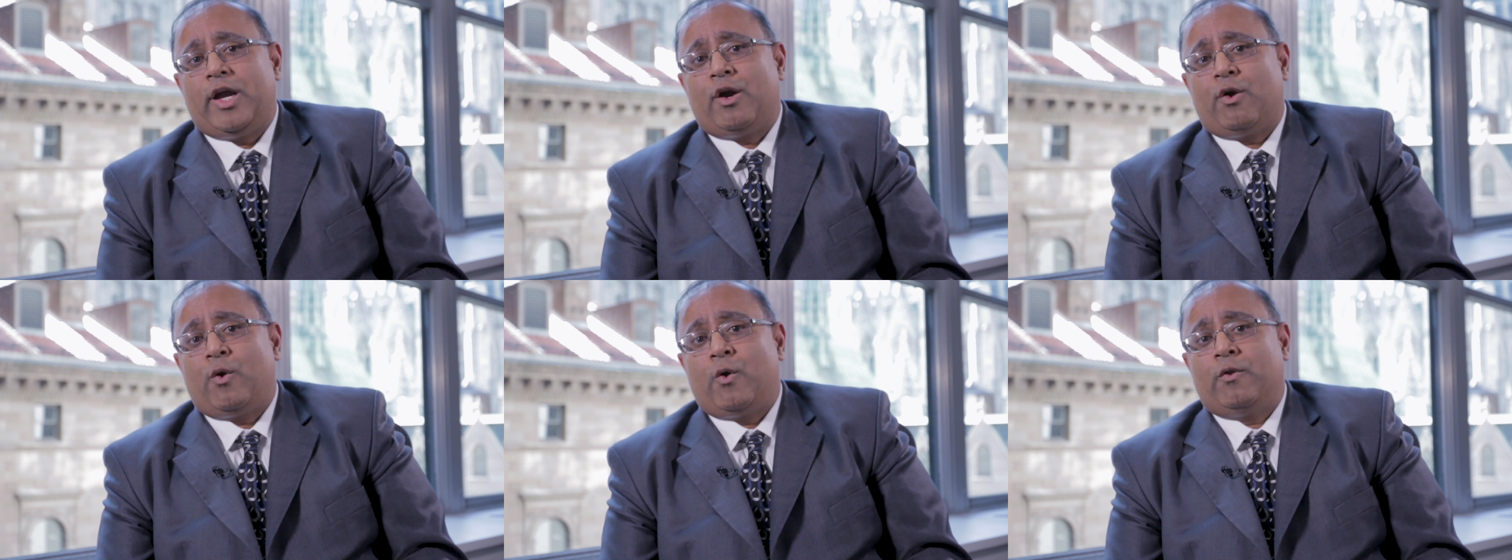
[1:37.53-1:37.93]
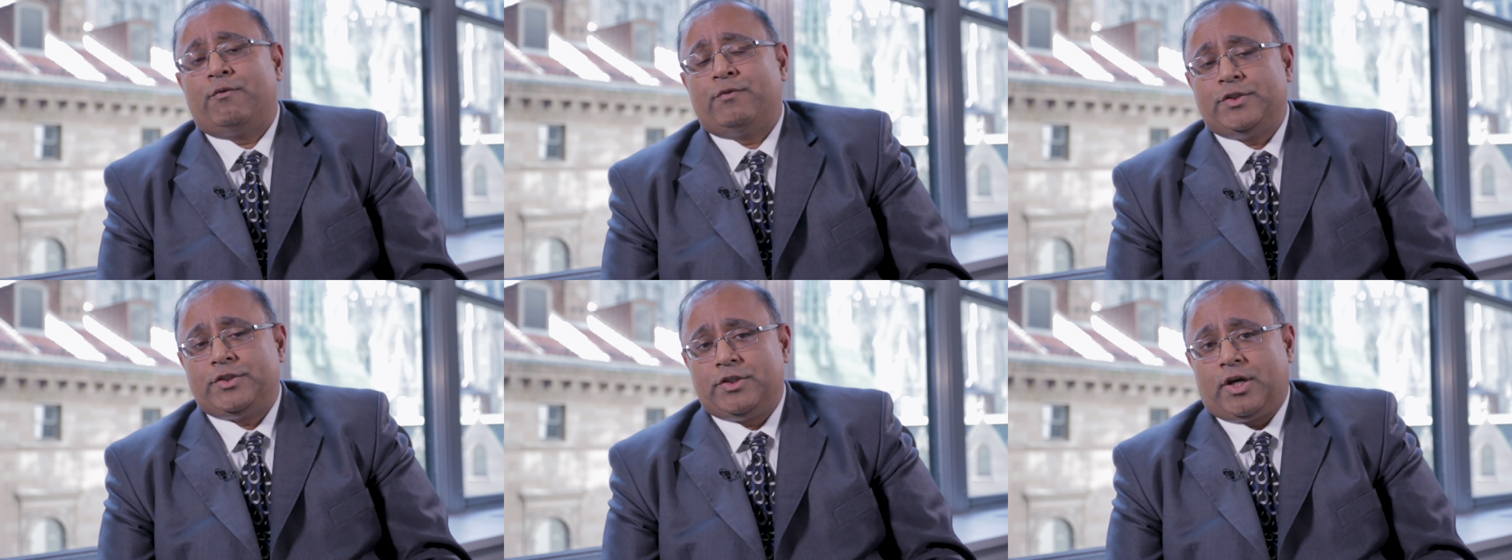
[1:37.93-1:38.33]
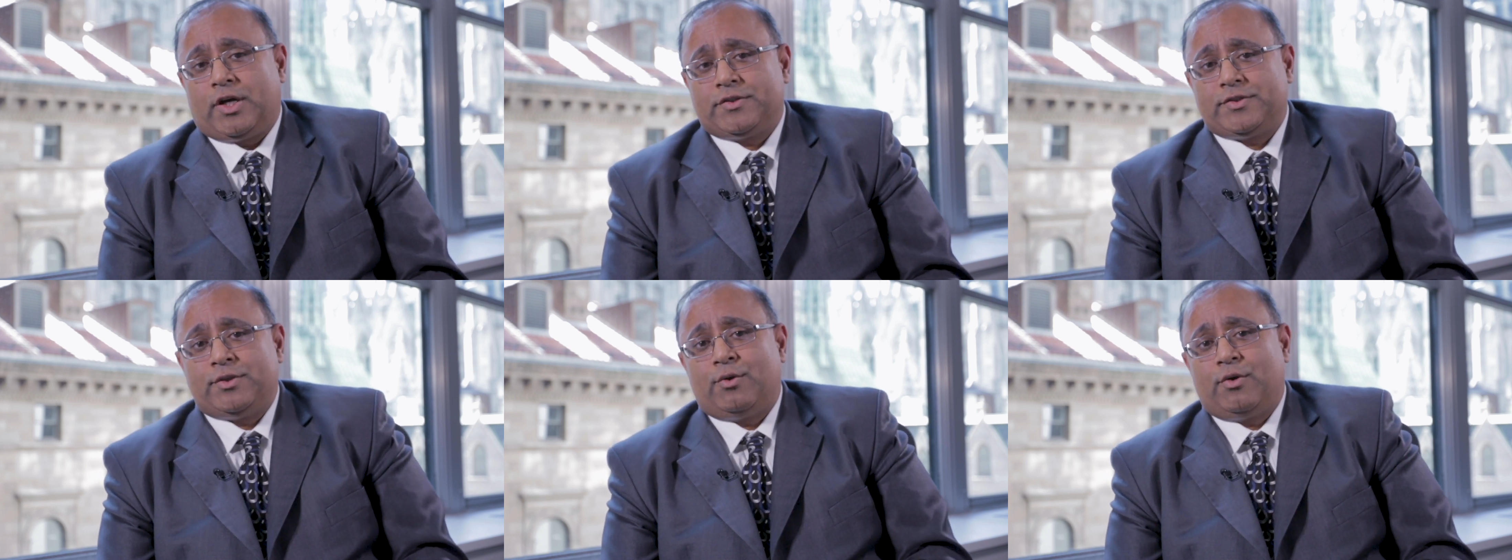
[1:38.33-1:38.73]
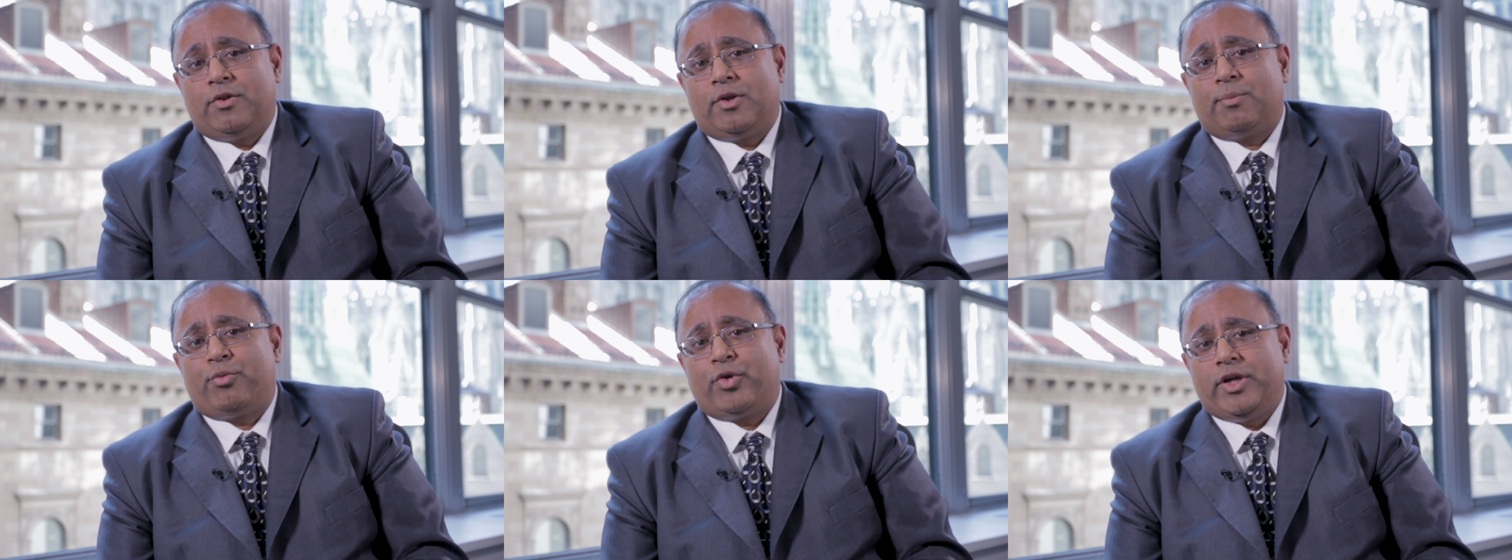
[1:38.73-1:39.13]
all the results and all
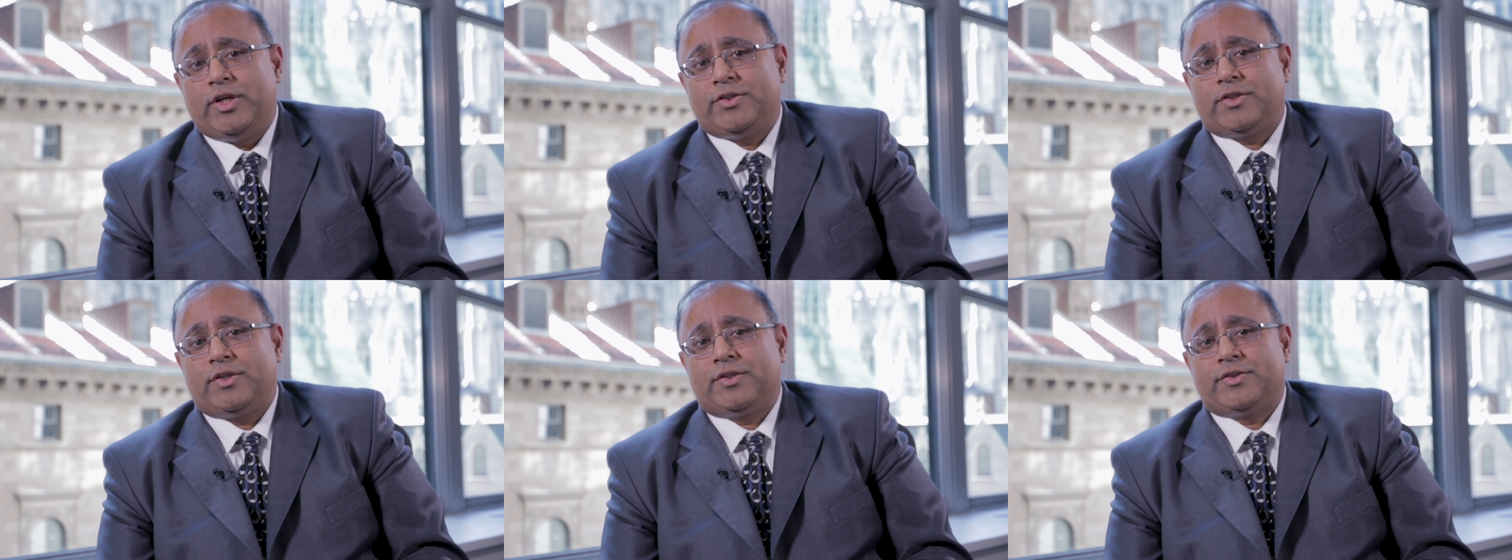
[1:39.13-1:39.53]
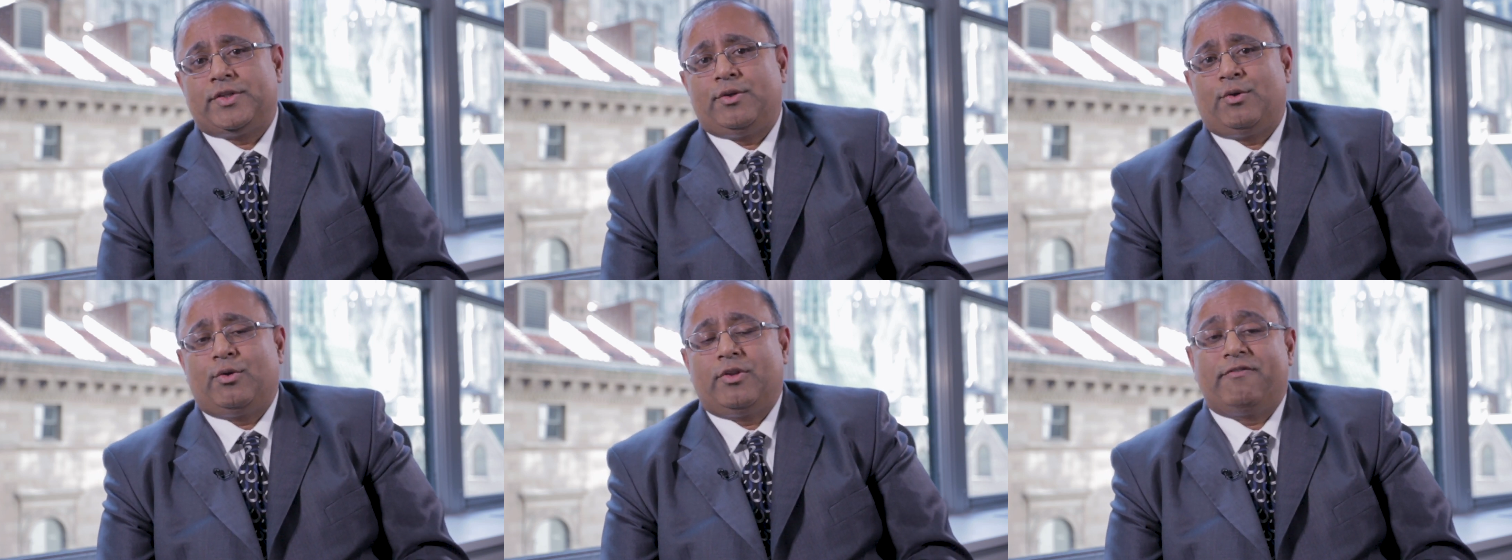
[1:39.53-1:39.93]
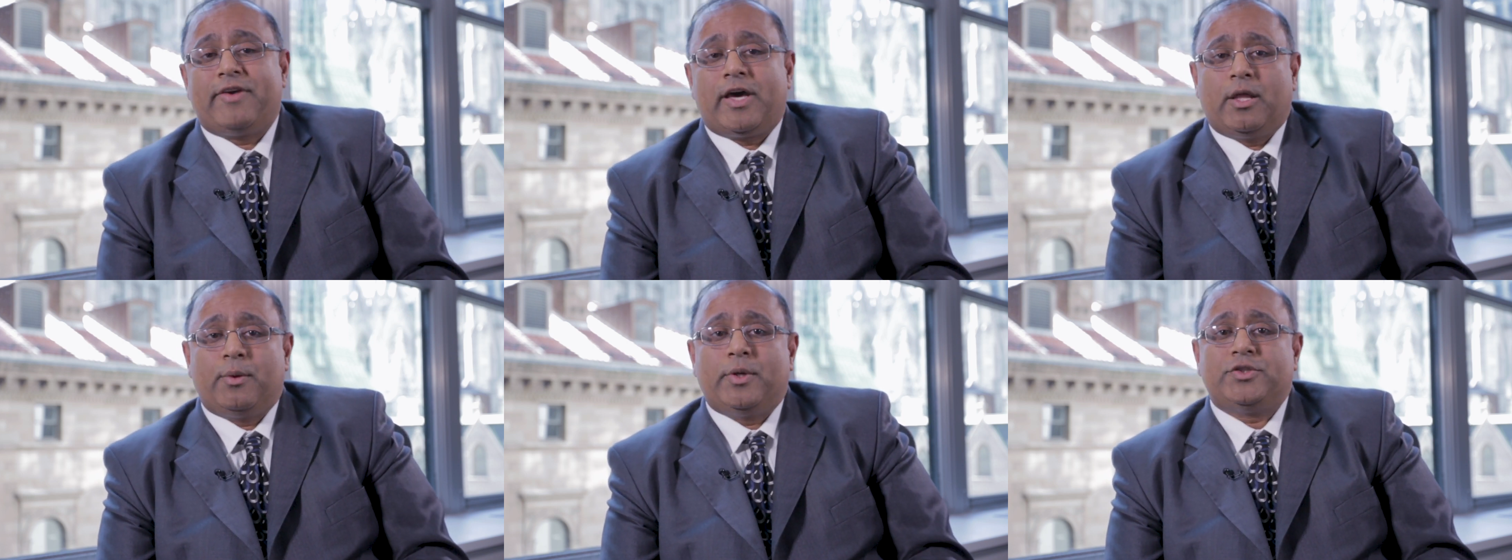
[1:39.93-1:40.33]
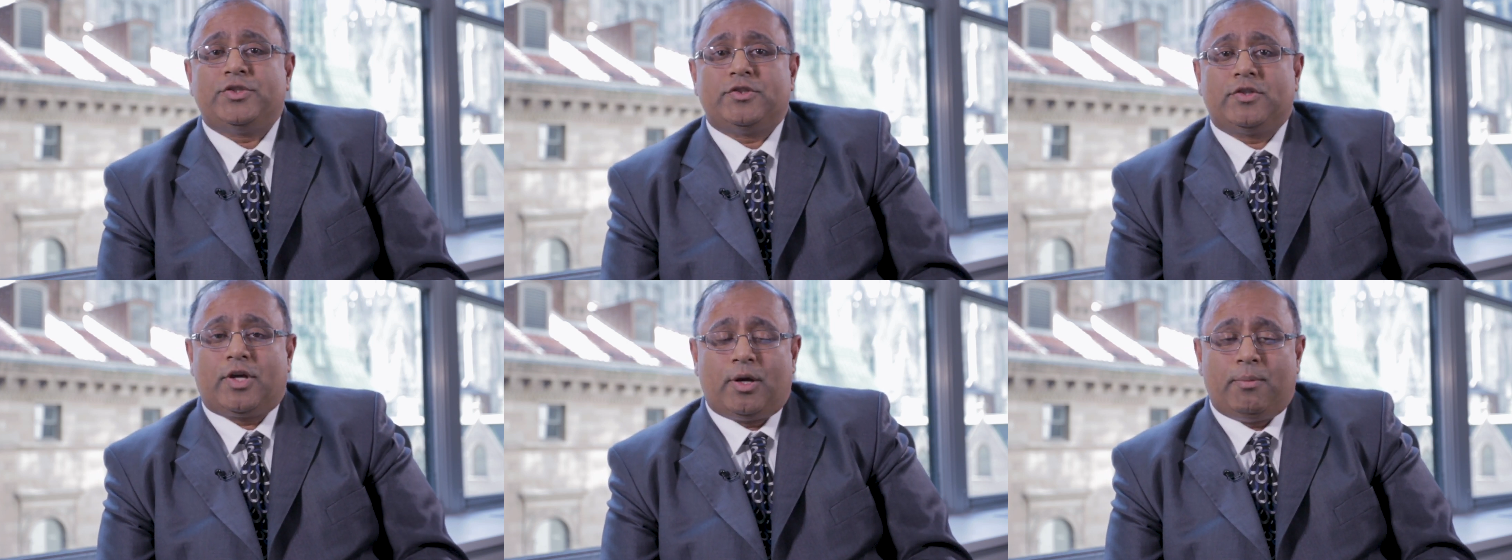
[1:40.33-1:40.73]
the appraisals and all the
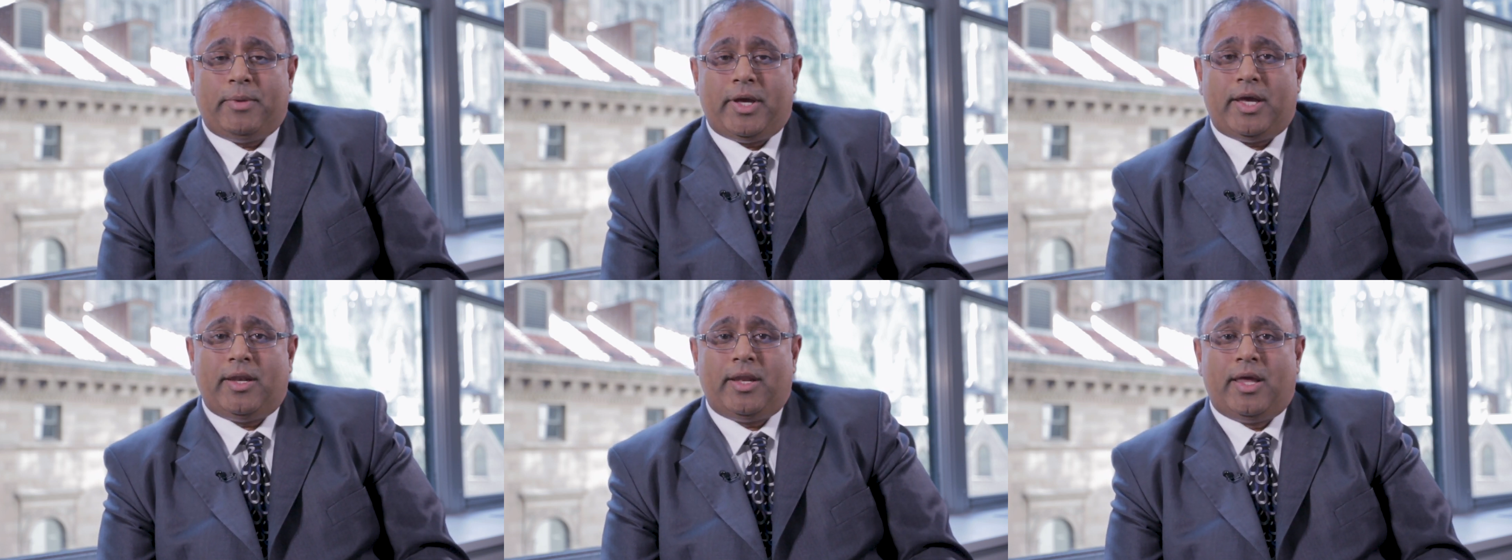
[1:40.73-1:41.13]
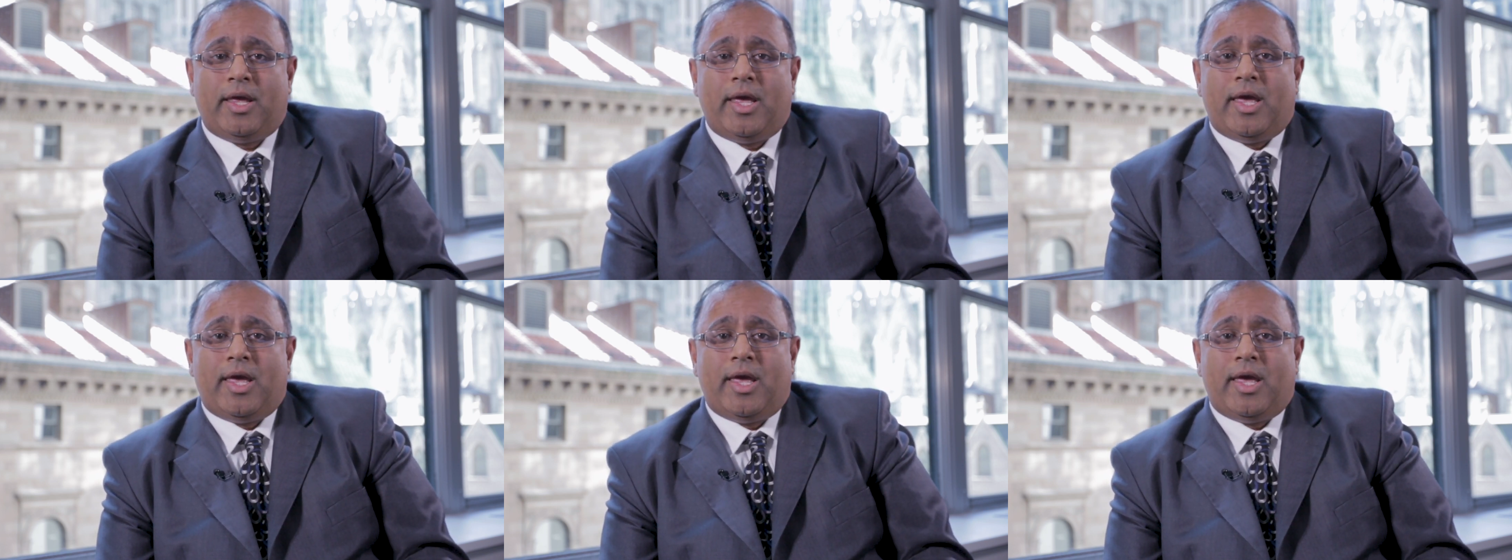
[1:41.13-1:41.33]
valuations to come in.